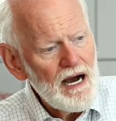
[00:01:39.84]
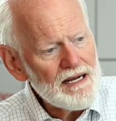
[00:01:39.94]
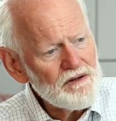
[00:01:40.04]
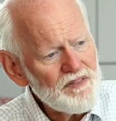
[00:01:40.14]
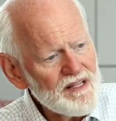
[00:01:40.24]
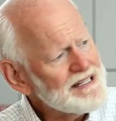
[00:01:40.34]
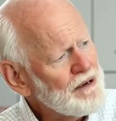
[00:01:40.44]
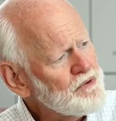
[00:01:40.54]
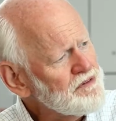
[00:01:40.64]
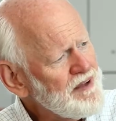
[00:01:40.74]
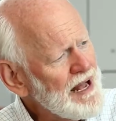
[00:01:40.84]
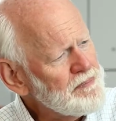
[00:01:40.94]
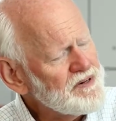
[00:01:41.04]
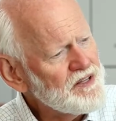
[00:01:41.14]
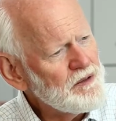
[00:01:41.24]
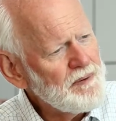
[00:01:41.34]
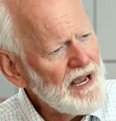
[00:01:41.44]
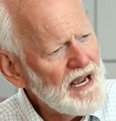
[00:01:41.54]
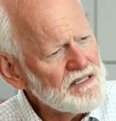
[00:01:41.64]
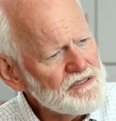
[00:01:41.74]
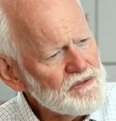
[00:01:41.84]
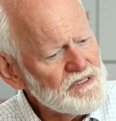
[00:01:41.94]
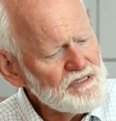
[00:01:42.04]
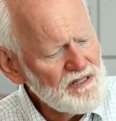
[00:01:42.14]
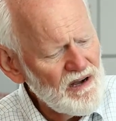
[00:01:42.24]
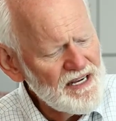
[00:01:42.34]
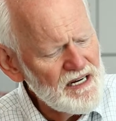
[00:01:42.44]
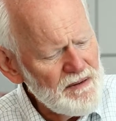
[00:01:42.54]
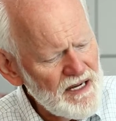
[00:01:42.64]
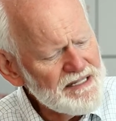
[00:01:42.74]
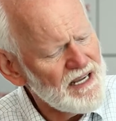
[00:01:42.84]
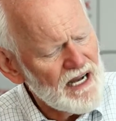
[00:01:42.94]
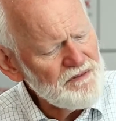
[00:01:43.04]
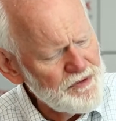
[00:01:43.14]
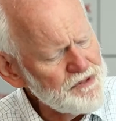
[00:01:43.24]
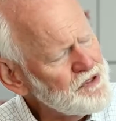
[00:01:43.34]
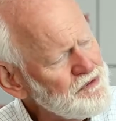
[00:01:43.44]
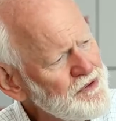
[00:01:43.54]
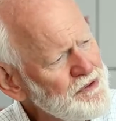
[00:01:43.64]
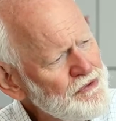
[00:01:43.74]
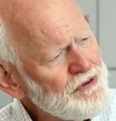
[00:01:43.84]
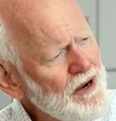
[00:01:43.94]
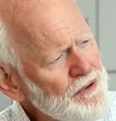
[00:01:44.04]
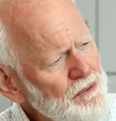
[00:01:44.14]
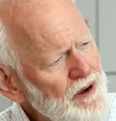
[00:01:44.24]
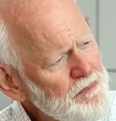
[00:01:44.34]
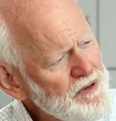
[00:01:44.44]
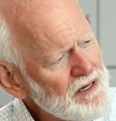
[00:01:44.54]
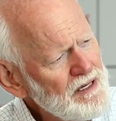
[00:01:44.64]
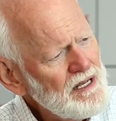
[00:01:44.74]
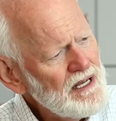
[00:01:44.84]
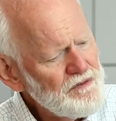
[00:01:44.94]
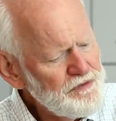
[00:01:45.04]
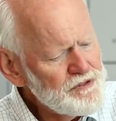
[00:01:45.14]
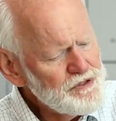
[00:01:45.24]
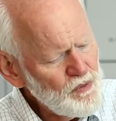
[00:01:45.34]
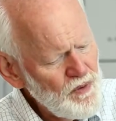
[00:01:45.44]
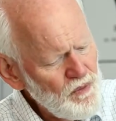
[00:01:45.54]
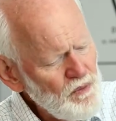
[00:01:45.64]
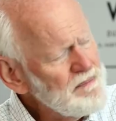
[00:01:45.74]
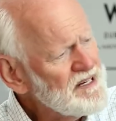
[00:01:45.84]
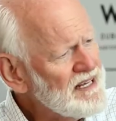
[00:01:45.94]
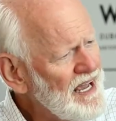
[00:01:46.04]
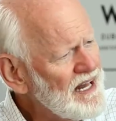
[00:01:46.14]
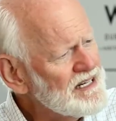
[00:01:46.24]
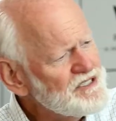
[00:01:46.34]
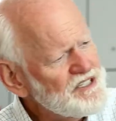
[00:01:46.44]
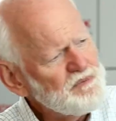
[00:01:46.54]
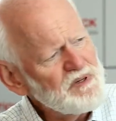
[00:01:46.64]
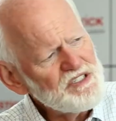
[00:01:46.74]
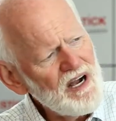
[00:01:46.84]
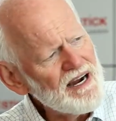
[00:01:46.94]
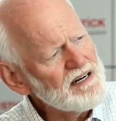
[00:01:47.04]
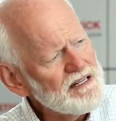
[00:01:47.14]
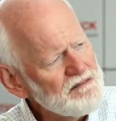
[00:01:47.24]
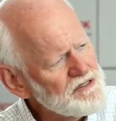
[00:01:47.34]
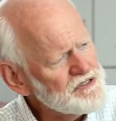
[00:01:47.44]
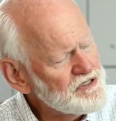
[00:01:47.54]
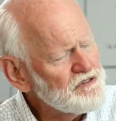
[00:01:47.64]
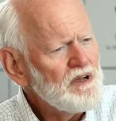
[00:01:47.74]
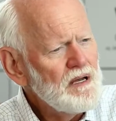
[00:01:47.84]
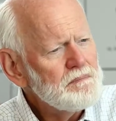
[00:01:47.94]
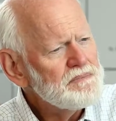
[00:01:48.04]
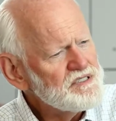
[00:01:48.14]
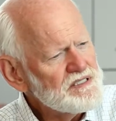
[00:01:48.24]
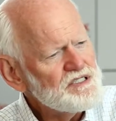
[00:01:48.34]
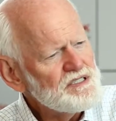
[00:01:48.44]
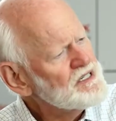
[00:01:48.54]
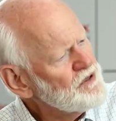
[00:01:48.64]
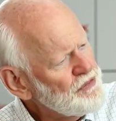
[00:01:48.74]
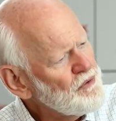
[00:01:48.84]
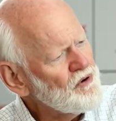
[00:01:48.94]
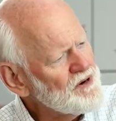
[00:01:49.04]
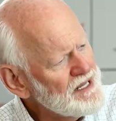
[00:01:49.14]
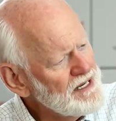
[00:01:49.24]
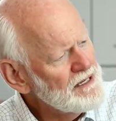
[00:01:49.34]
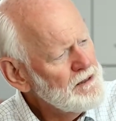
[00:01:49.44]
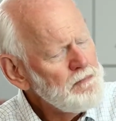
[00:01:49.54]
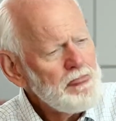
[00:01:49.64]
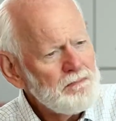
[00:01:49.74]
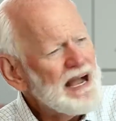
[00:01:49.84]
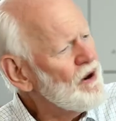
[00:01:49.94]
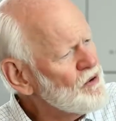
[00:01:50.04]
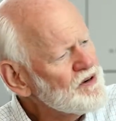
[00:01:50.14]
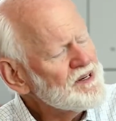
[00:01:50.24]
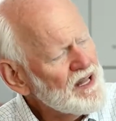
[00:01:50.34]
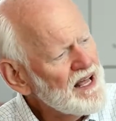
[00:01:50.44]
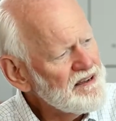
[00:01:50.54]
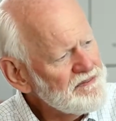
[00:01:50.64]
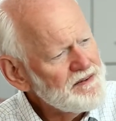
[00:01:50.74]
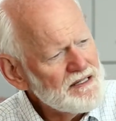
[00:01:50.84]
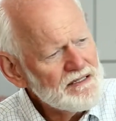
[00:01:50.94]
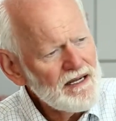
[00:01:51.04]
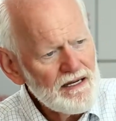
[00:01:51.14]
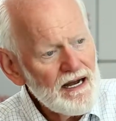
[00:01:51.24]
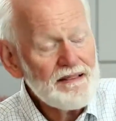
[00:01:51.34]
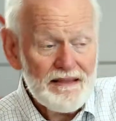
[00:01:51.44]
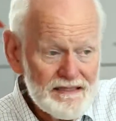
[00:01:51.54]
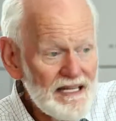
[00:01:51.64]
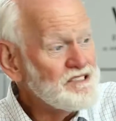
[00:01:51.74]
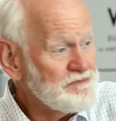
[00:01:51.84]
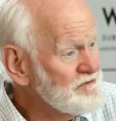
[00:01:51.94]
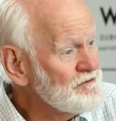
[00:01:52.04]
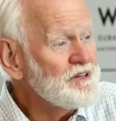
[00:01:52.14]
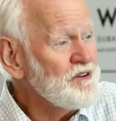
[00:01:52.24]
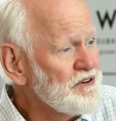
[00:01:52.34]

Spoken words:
I don't think that would have happened in the past. So it's talking about, yeah, a future for a new Saudi Arabia, a future where women can achieve much higher levels of position, authority, power in life, and yeah, I think that's real